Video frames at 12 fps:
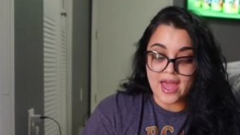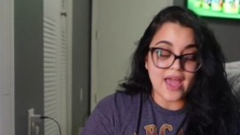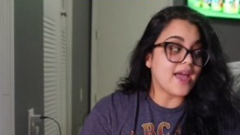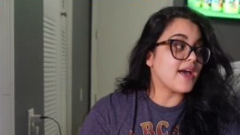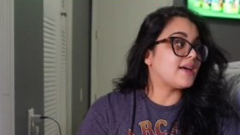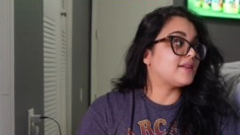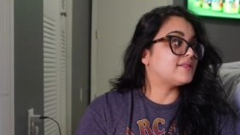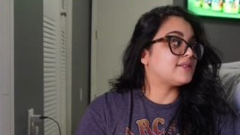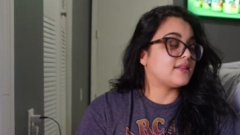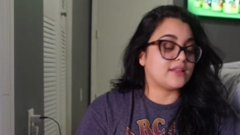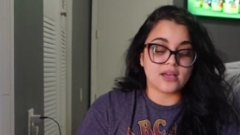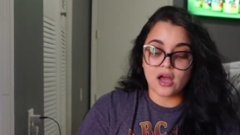And
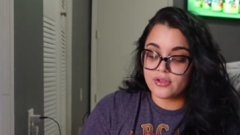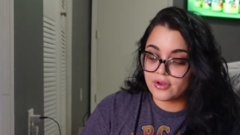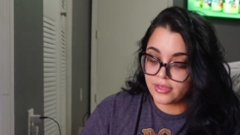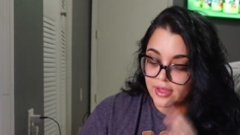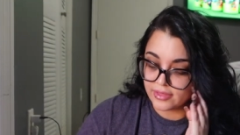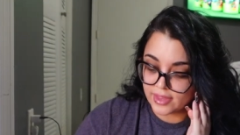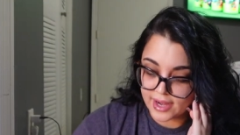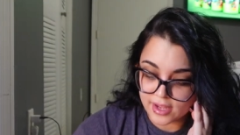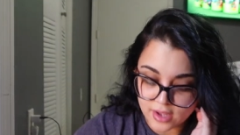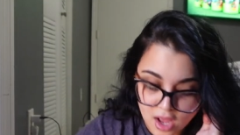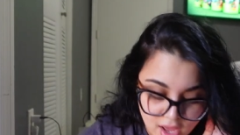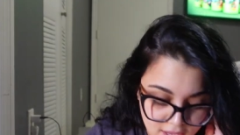the other thing that
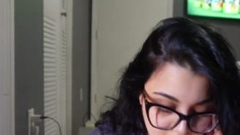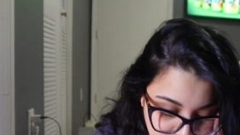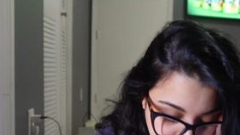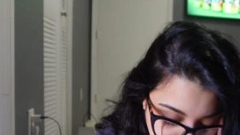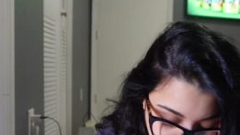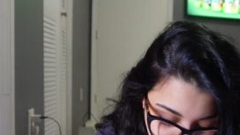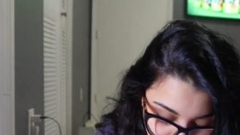I got him,